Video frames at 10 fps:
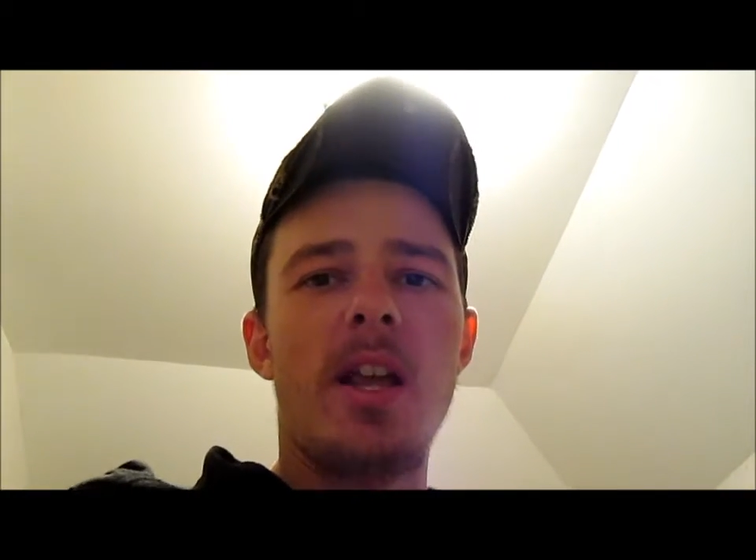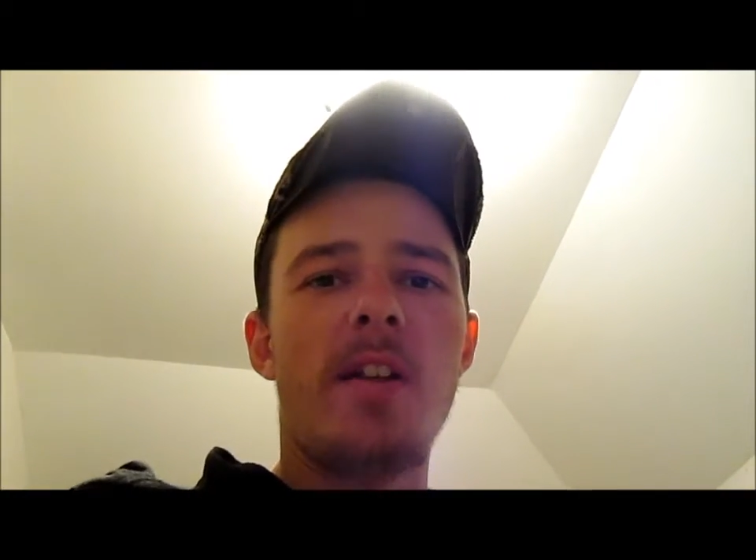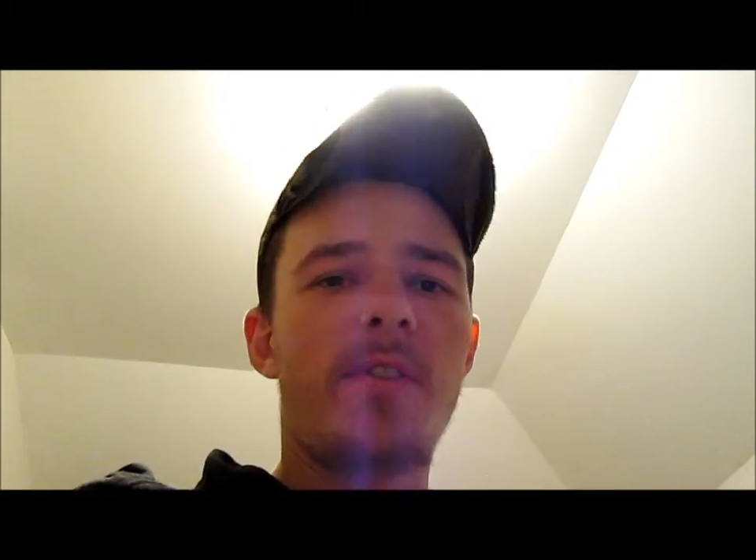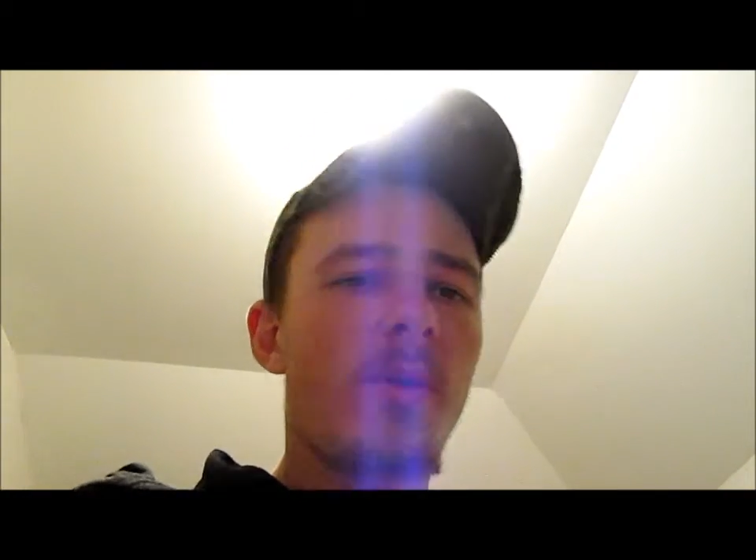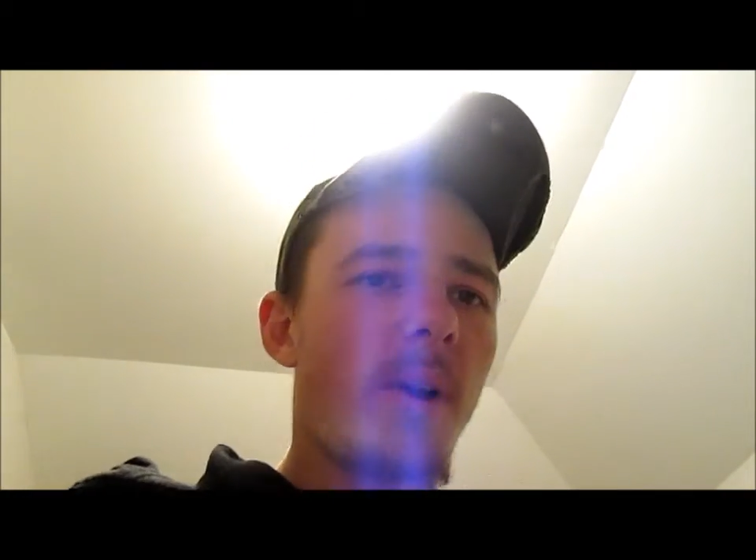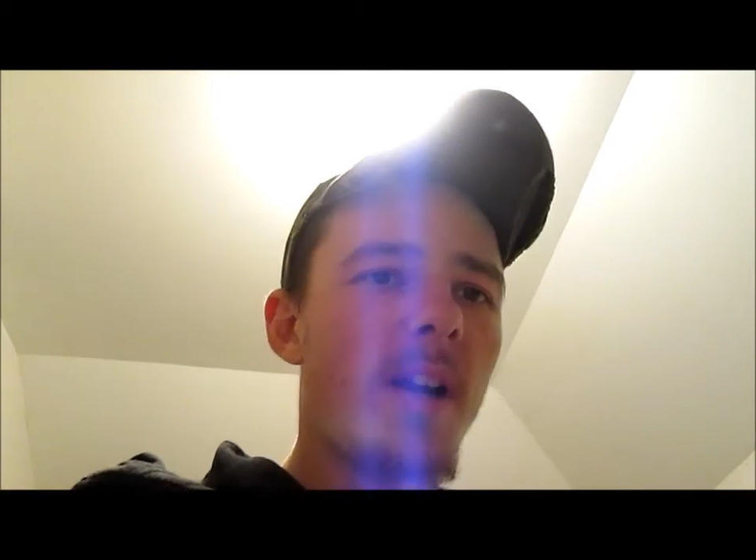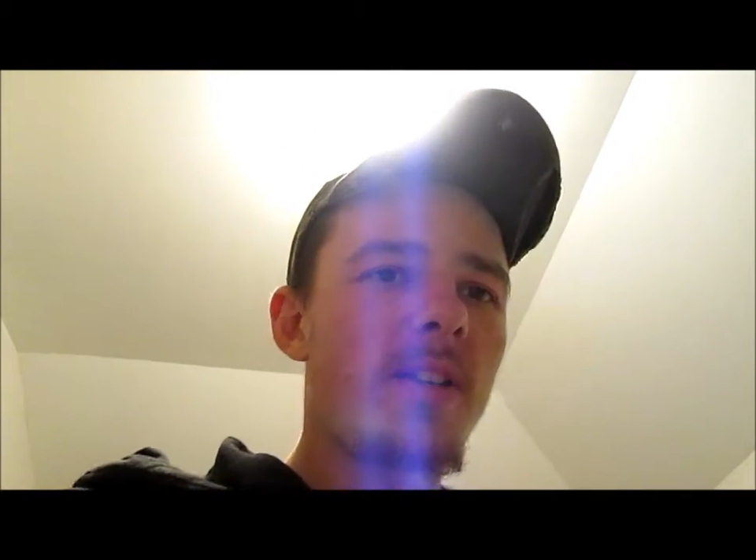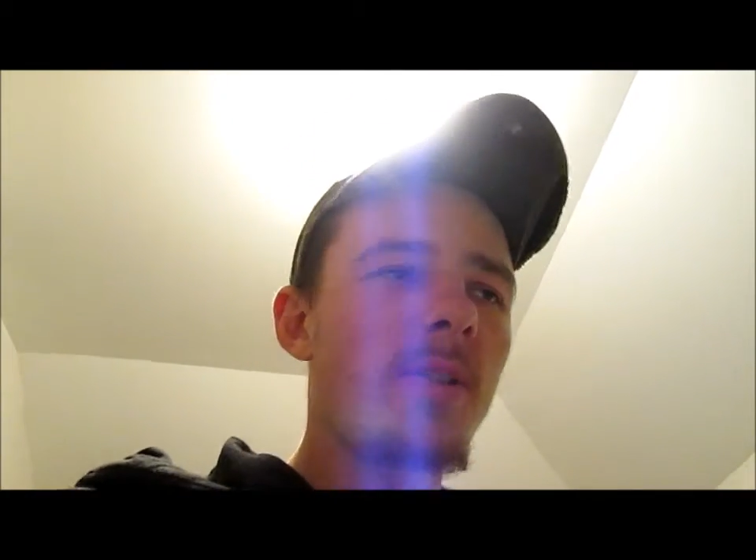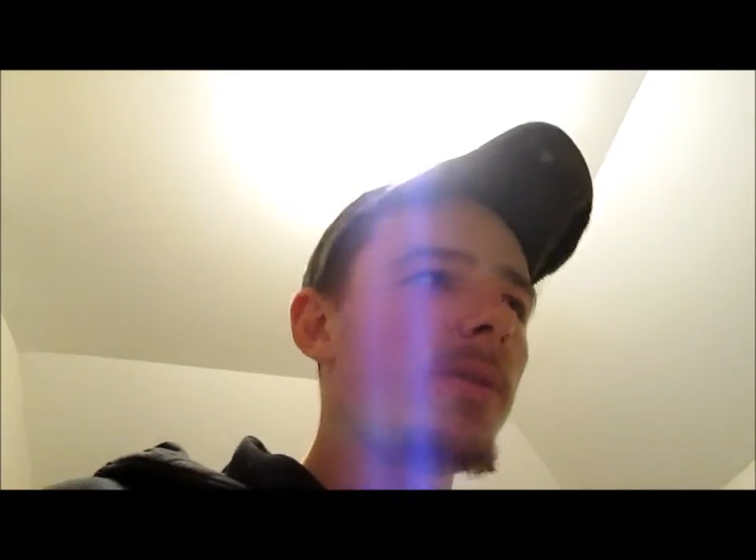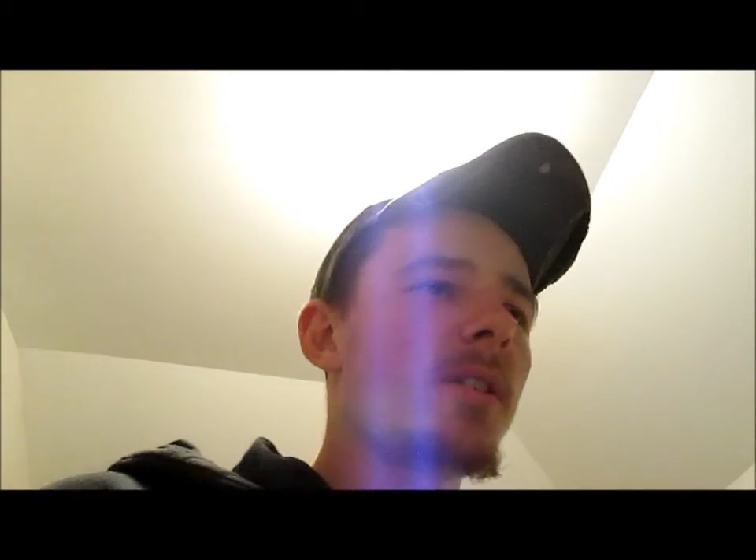If you want
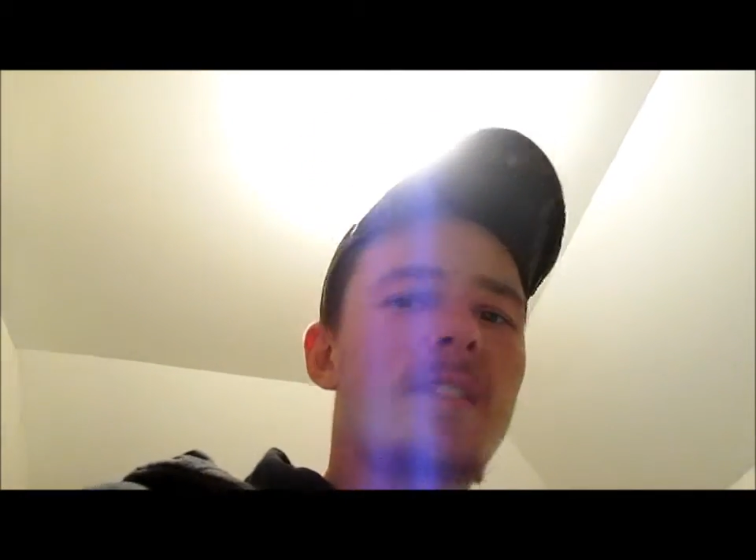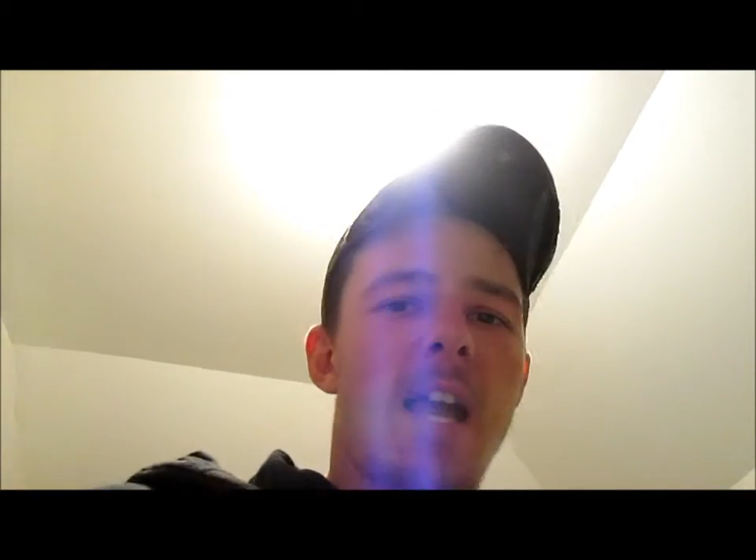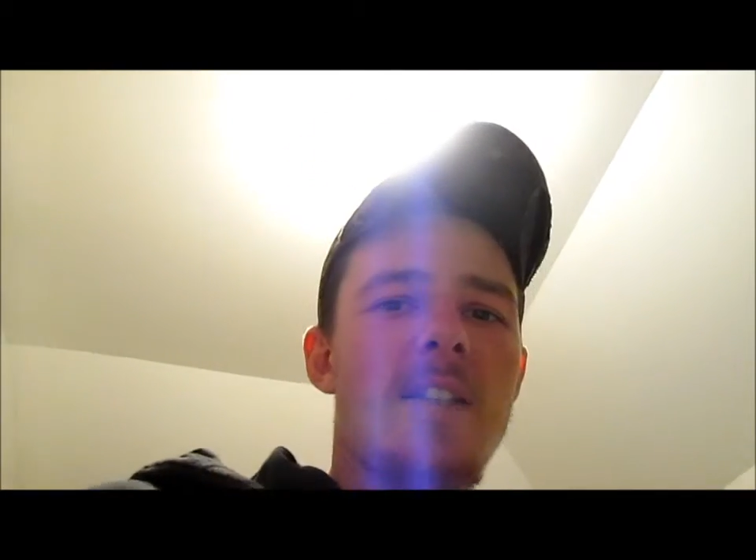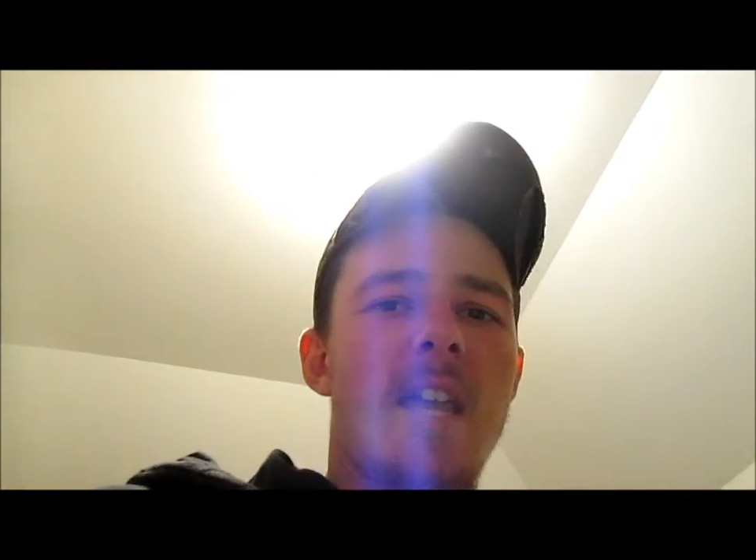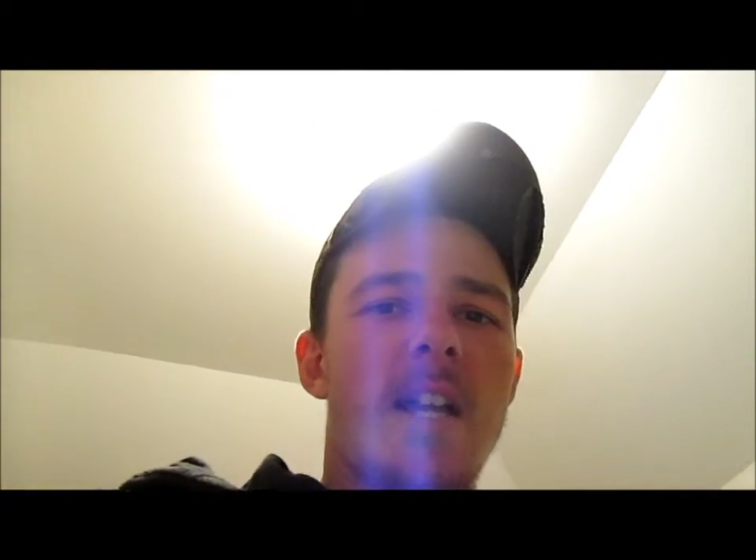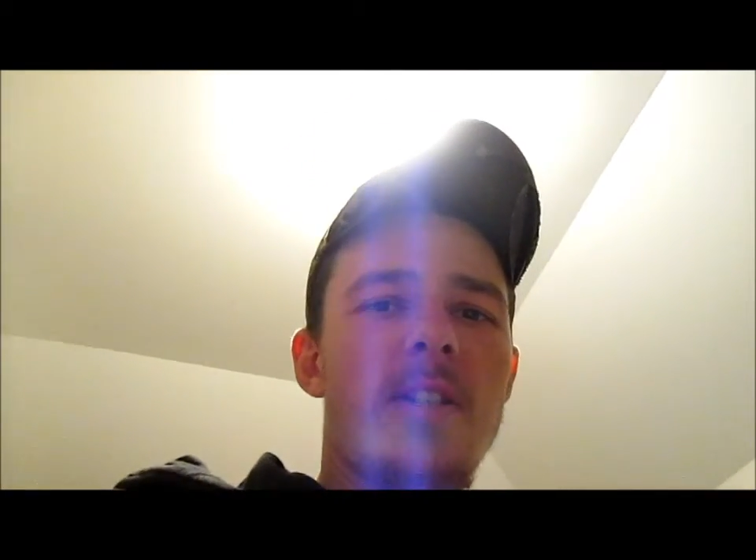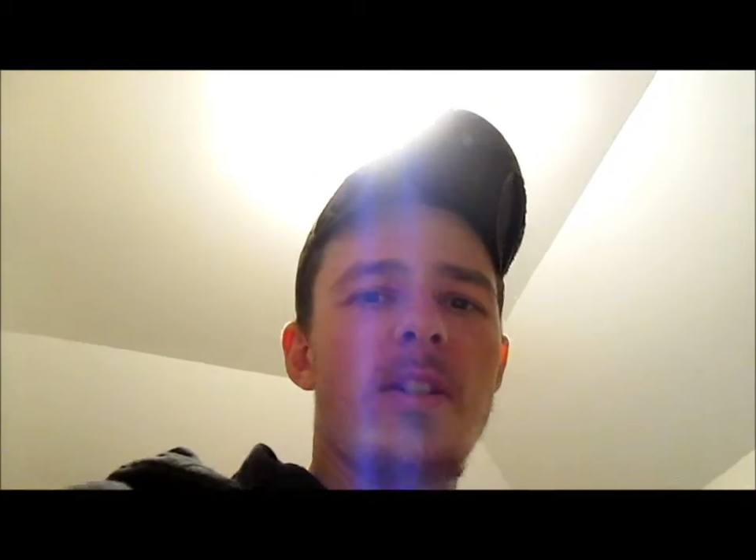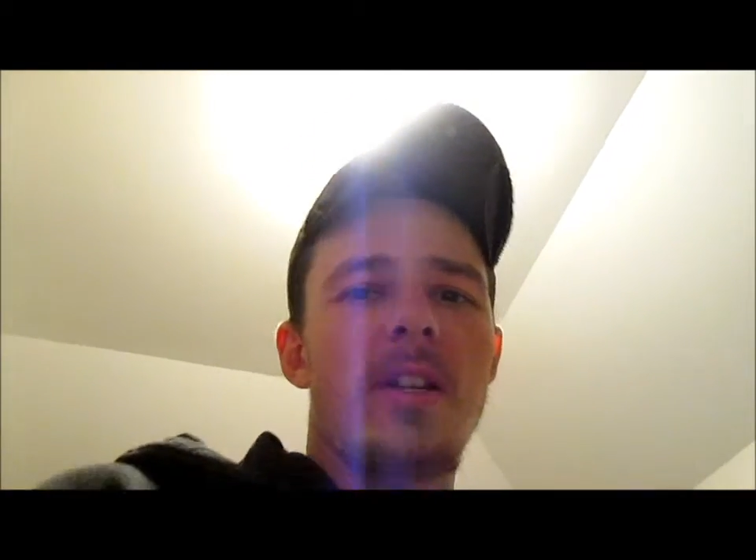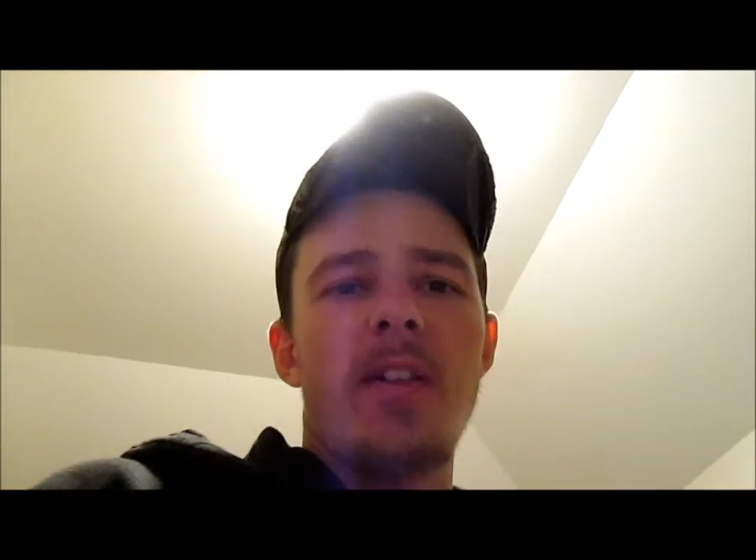to, that's excellent.